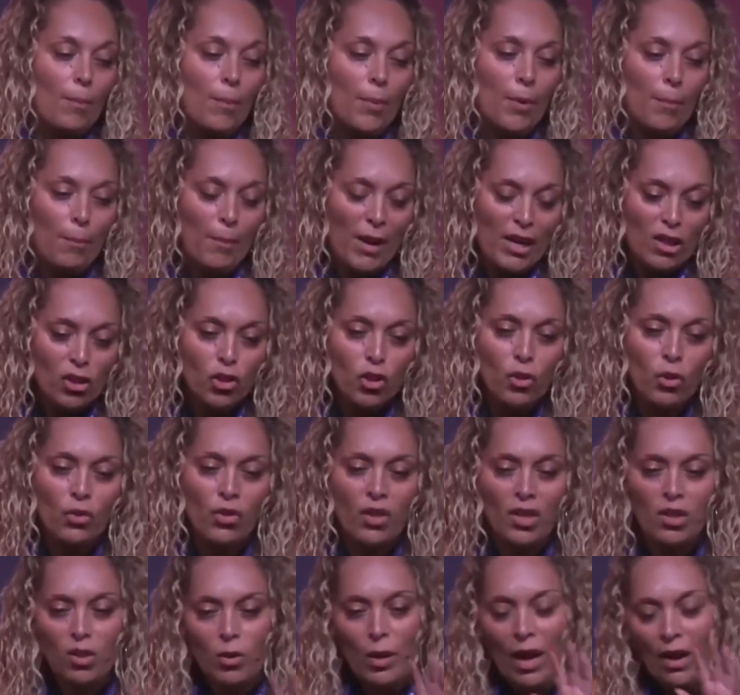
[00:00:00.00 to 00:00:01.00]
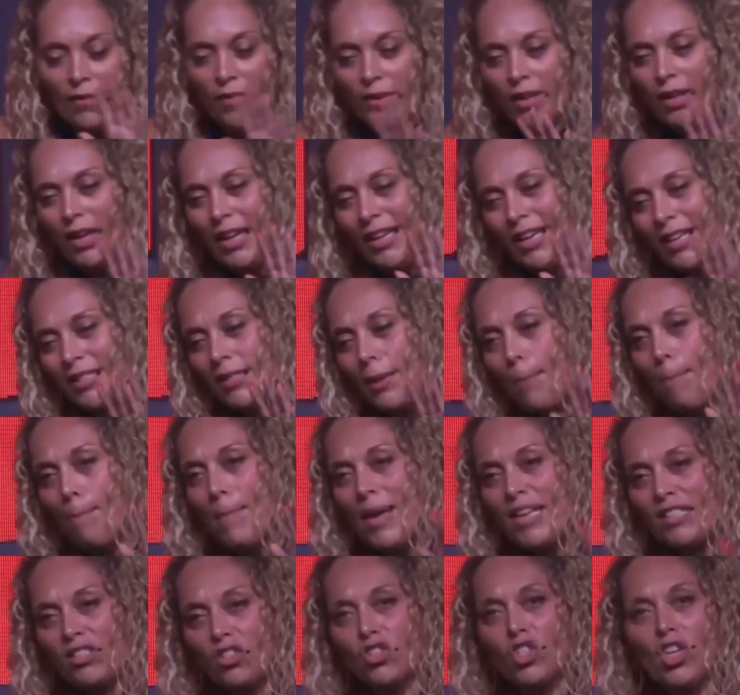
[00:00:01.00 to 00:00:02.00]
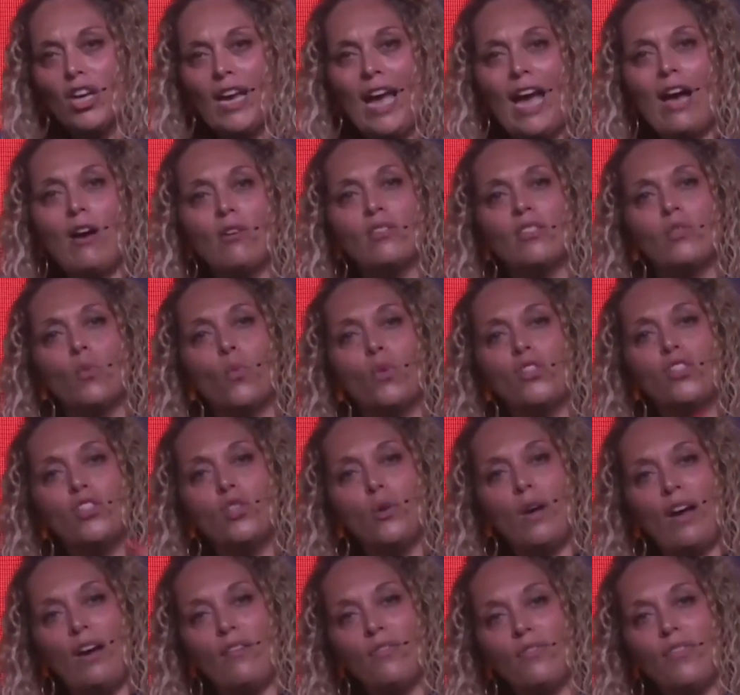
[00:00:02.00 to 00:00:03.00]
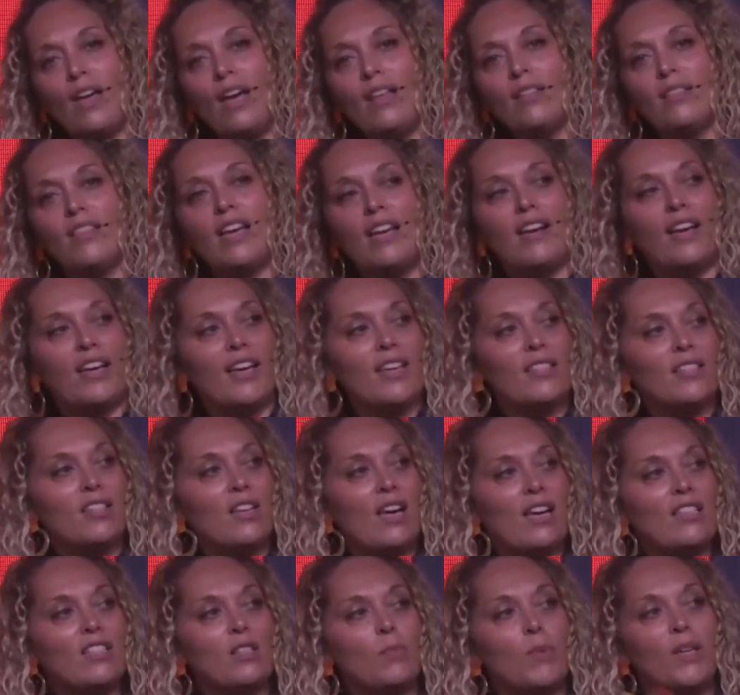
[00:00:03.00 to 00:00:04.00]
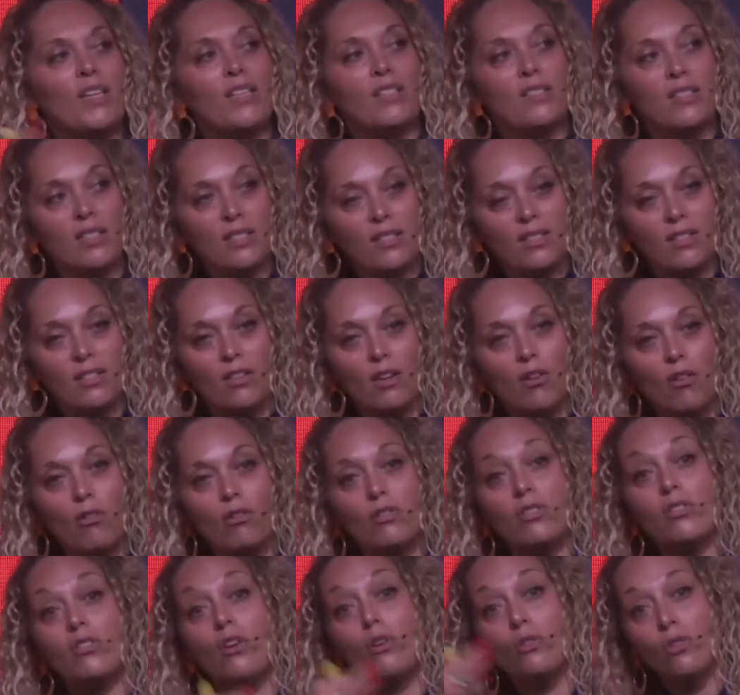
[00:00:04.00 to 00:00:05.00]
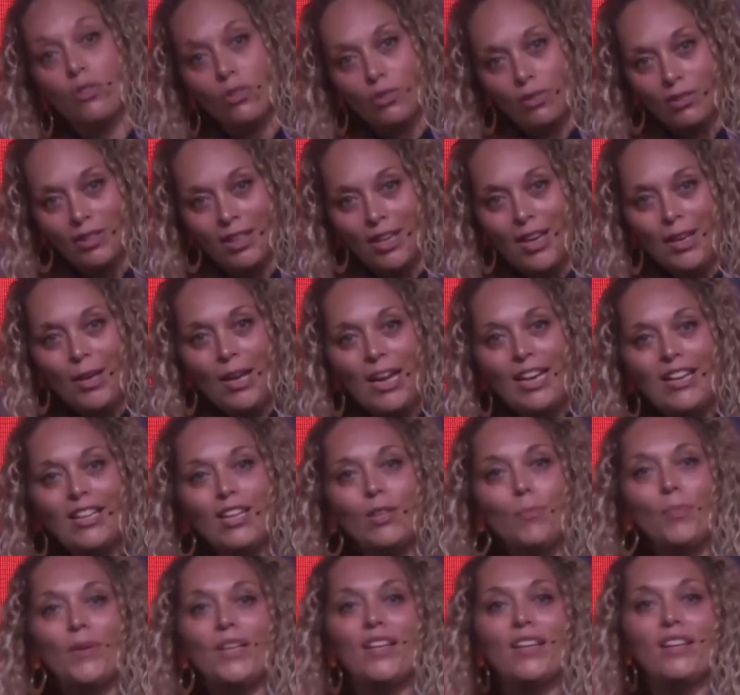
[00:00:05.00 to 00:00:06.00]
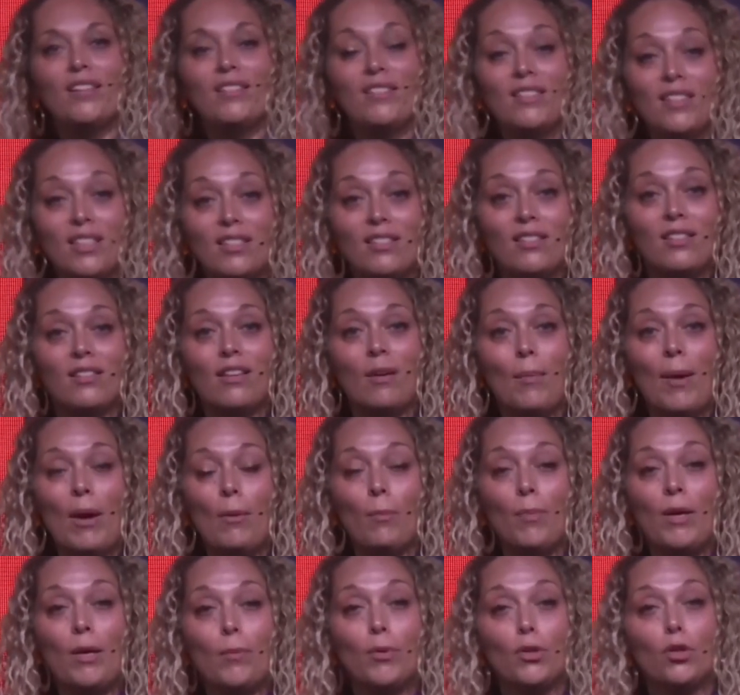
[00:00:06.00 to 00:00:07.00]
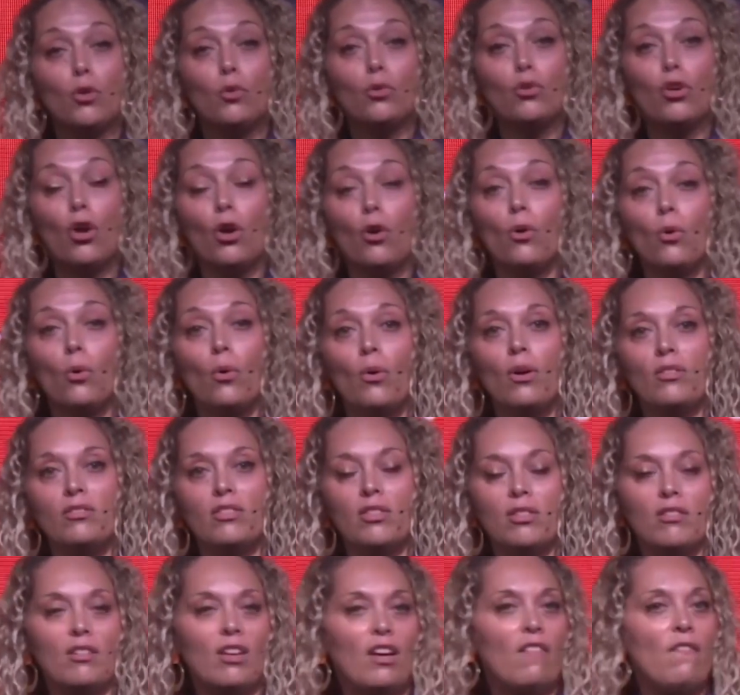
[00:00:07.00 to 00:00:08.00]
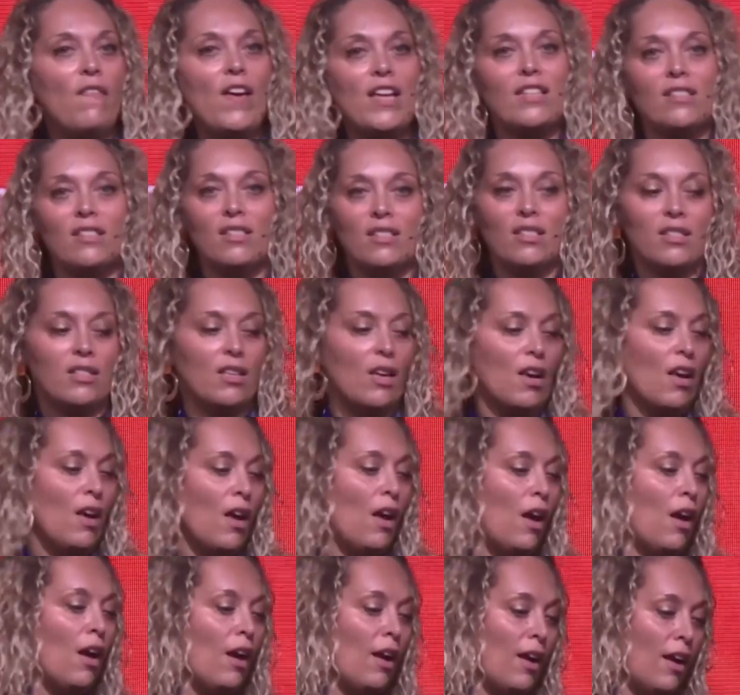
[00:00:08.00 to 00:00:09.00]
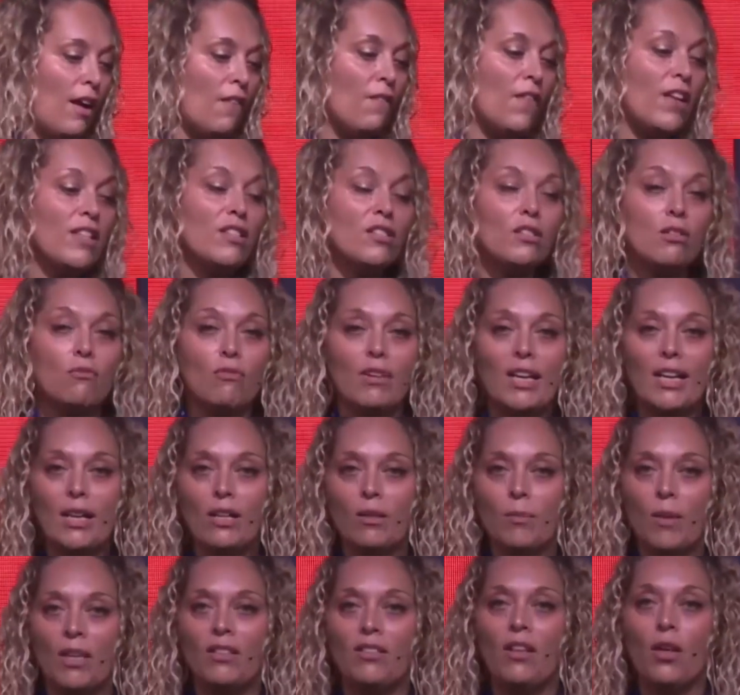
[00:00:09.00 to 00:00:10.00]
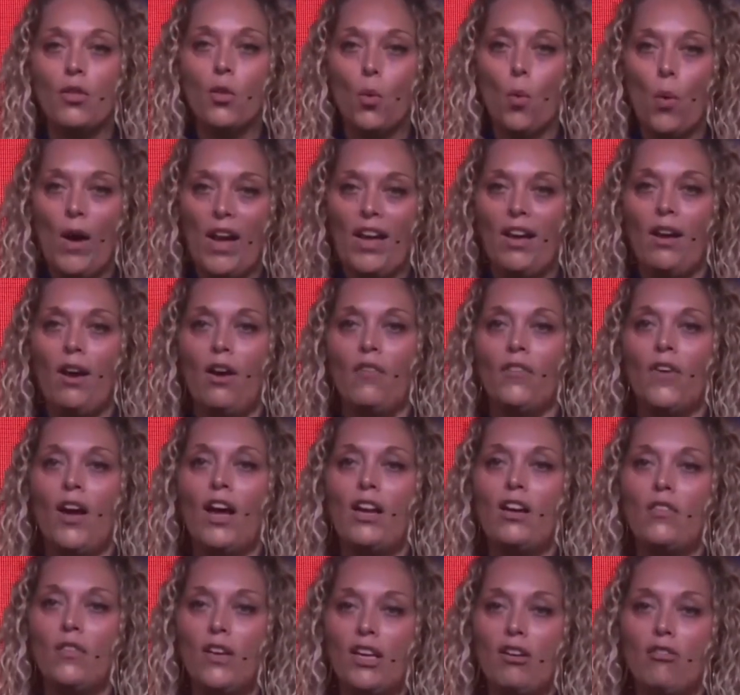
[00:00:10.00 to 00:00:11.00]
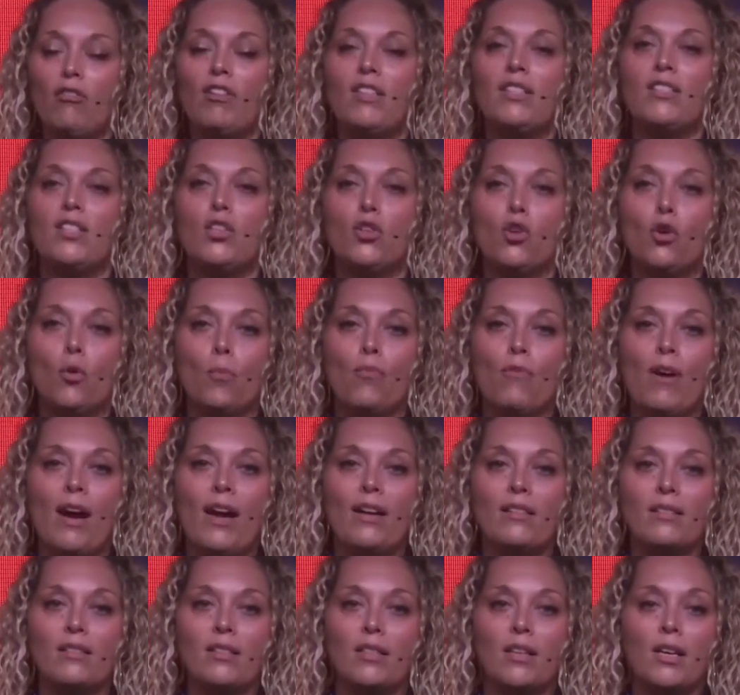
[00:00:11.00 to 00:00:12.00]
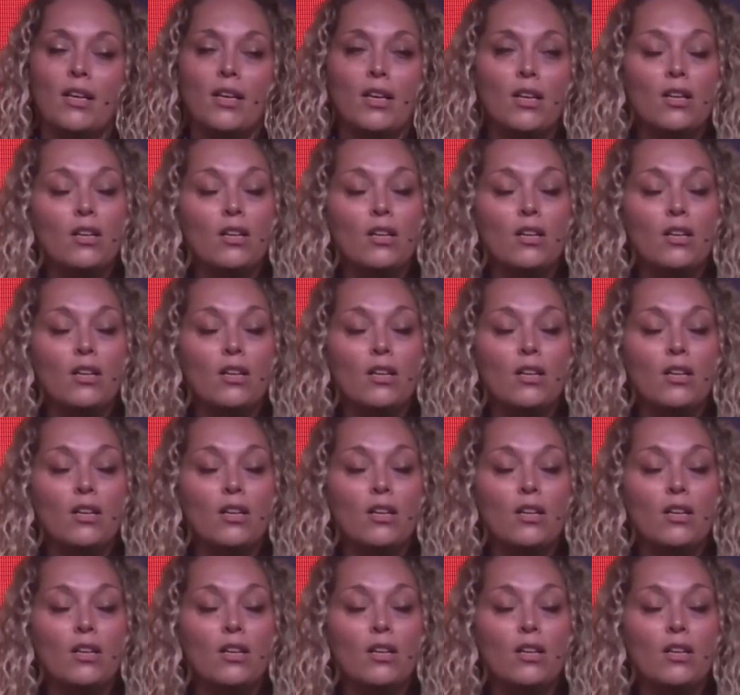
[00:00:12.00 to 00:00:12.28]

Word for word: but make sure that you have, a, I guess, a messaging house. And once you have that, then I guess it has to be consistent across social. And it can be consistent about people who go to events. Uh, events are really another way of kind of increasing your brand.